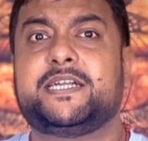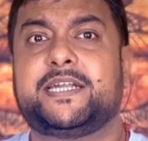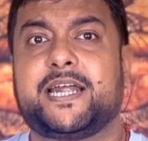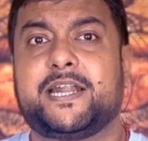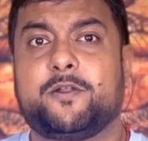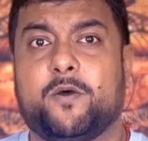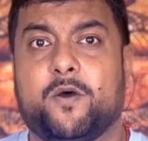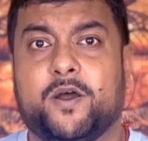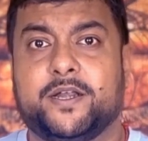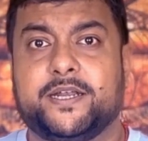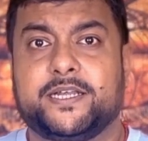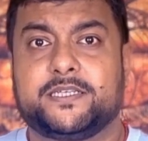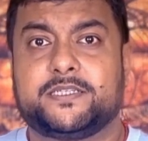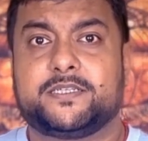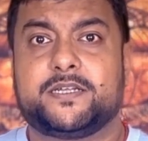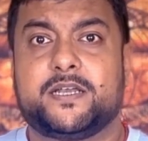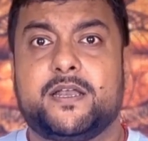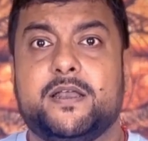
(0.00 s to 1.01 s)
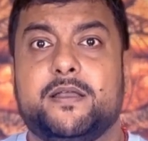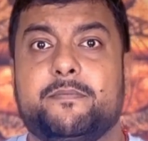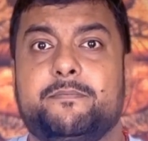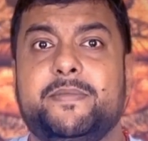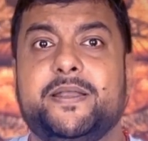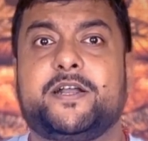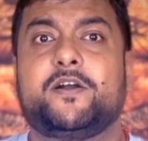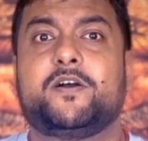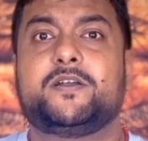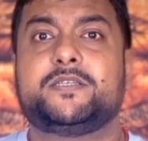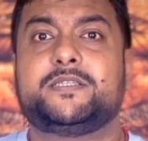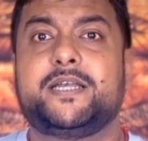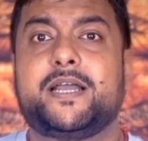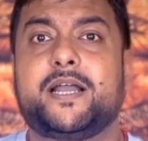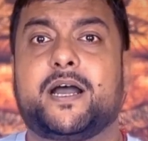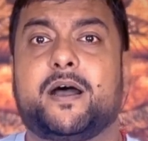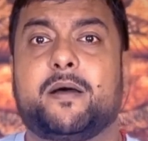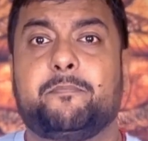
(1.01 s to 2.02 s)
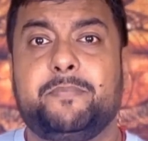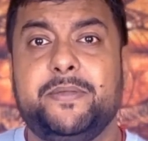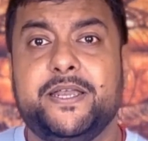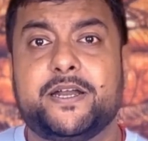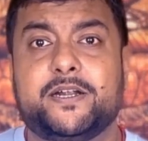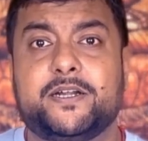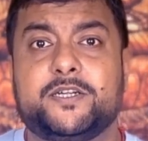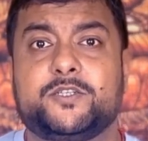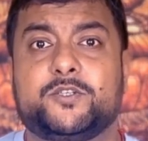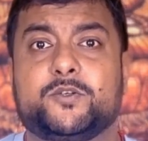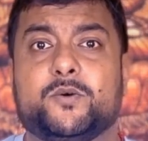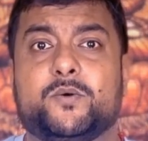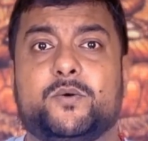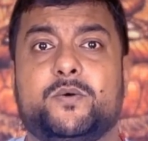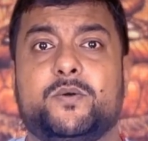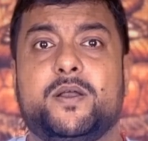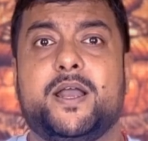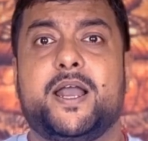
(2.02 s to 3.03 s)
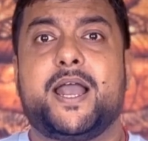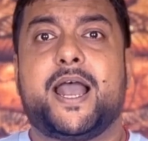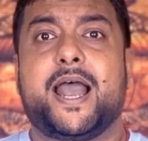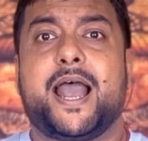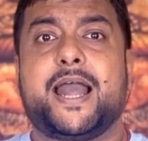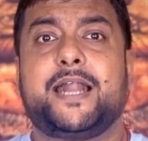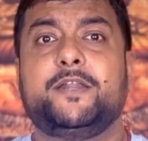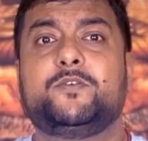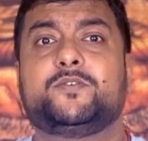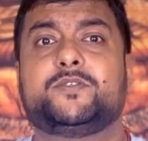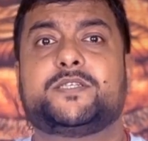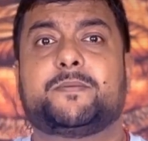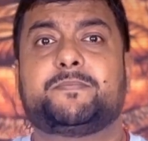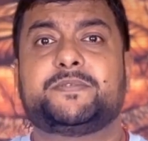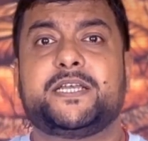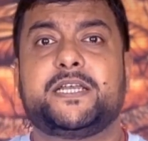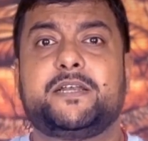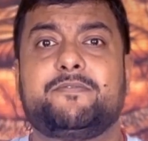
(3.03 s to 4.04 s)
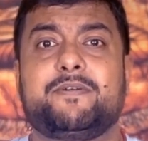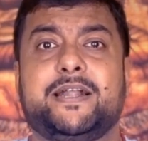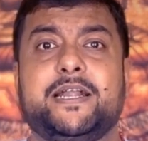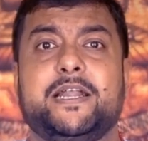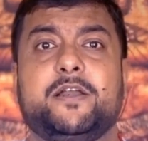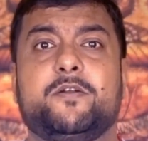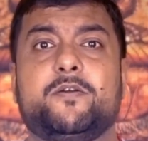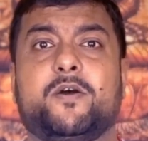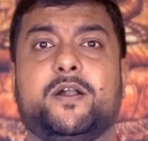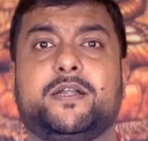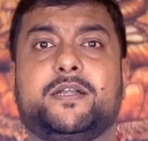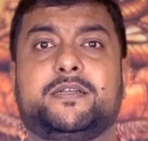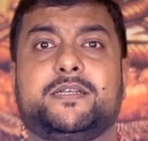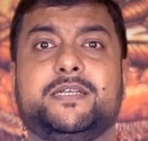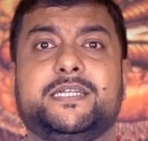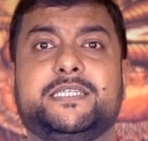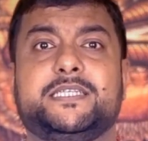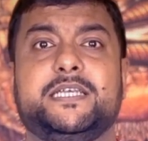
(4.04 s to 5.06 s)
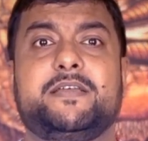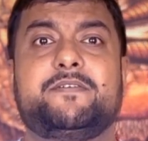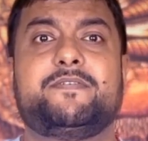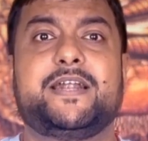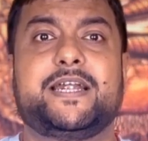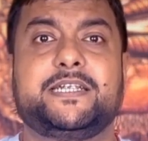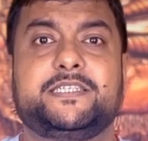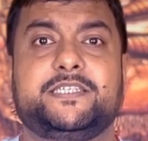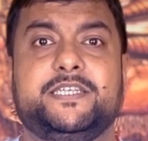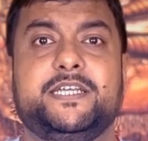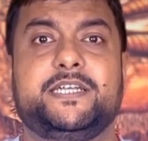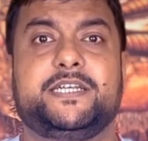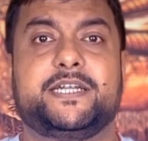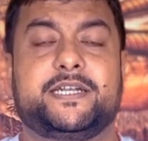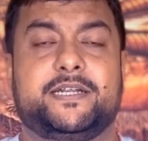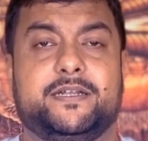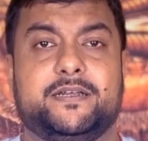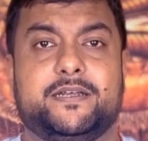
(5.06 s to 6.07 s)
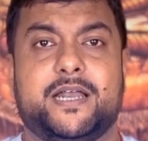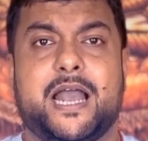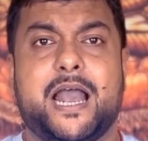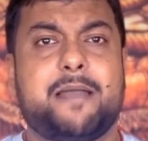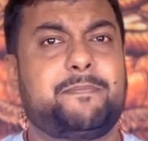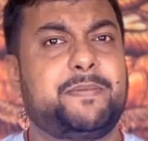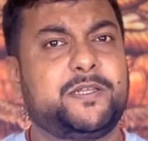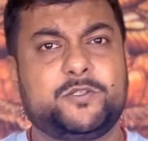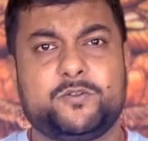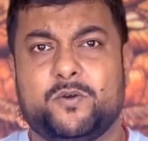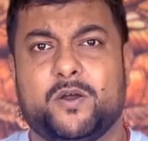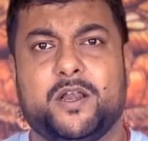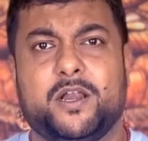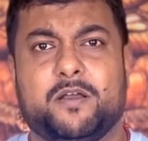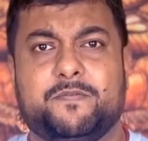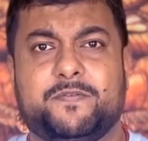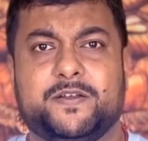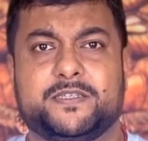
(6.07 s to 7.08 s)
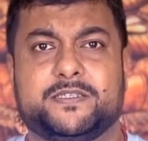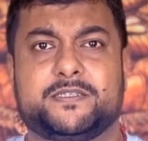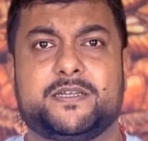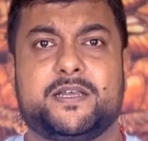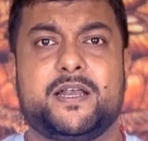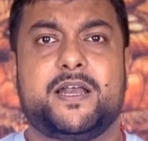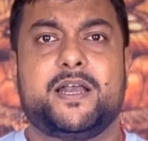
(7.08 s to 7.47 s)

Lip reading: and honest because they appeared so, and you subsequently got deceived and cheated? Happens to all of us.